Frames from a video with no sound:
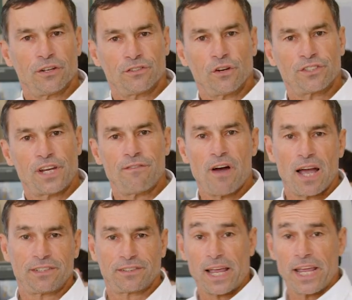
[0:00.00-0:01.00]
uh, those
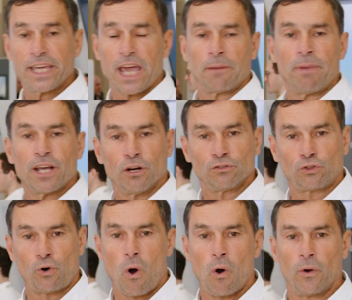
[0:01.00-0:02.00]
devices, it can be
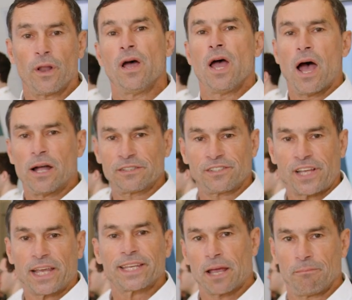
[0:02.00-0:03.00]
controlled and
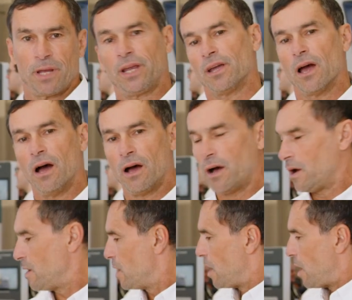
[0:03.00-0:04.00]
state can be uh,
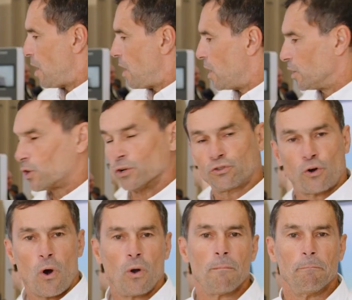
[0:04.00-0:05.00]

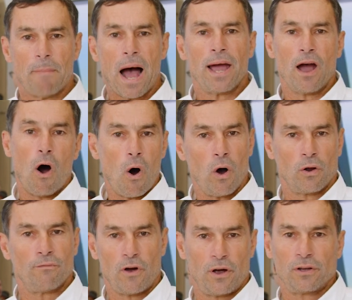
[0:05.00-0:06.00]
controlled by all
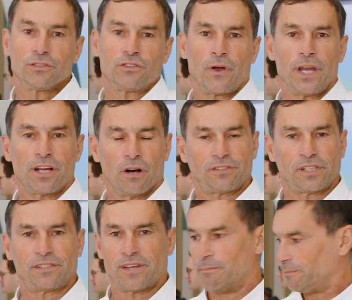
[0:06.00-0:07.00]
over the
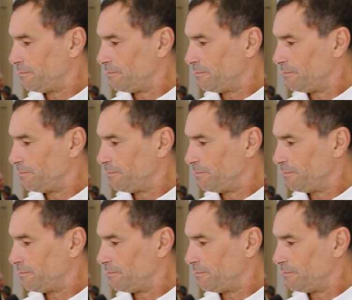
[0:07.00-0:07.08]
ecosystem.